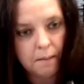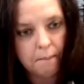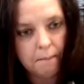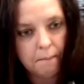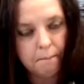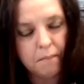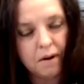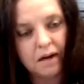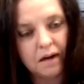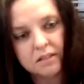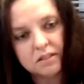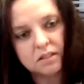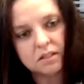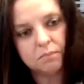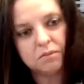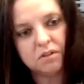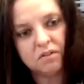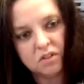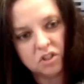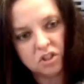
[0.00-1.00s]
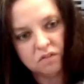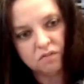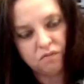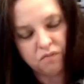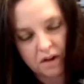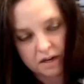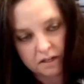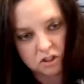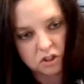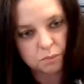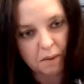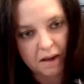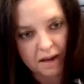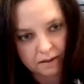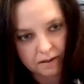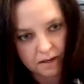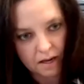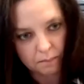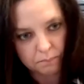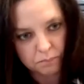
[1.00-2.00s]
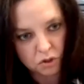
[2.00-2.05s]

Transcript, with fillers: my subdivision fires back up.